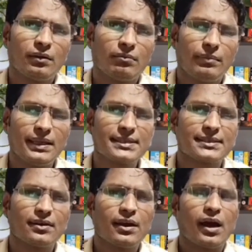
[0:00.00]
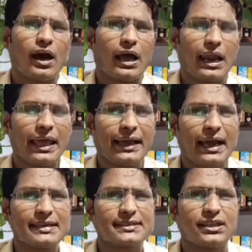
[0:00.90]
Means like
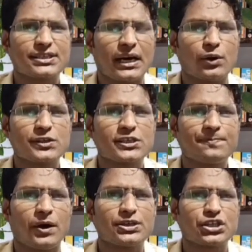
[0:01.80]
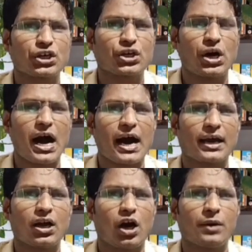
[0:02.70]
as the sounds pot or co
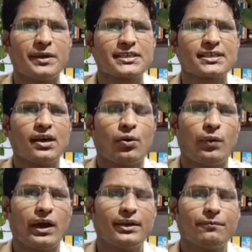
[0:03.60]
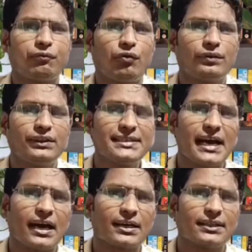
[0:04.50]
are always, when these
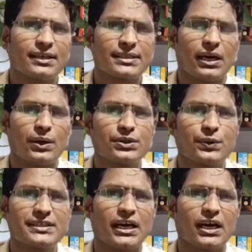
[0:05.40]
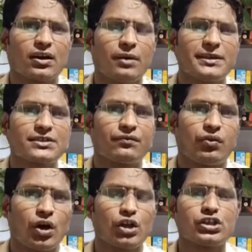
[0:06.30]
are the sounds which are always
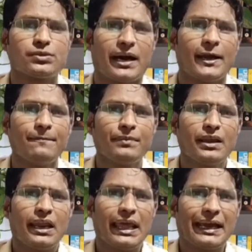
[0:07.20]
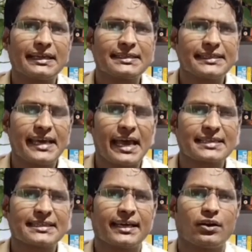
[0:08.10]
followed by like as
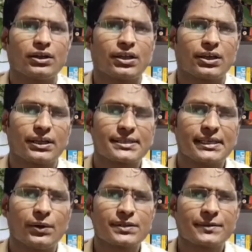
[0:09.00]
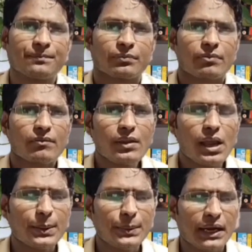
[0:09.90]
yes and other sounds,
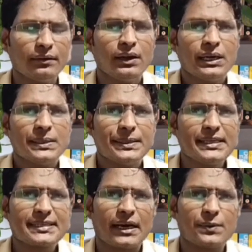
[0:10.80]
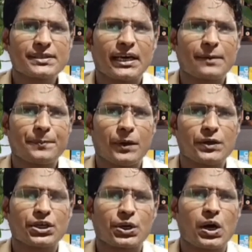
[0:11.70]
then these sounds are pot
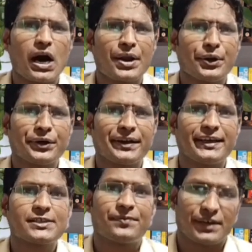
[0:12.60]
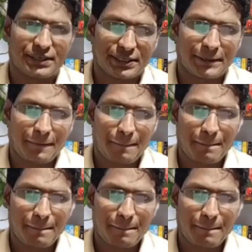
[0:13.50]
or co are not aspirated.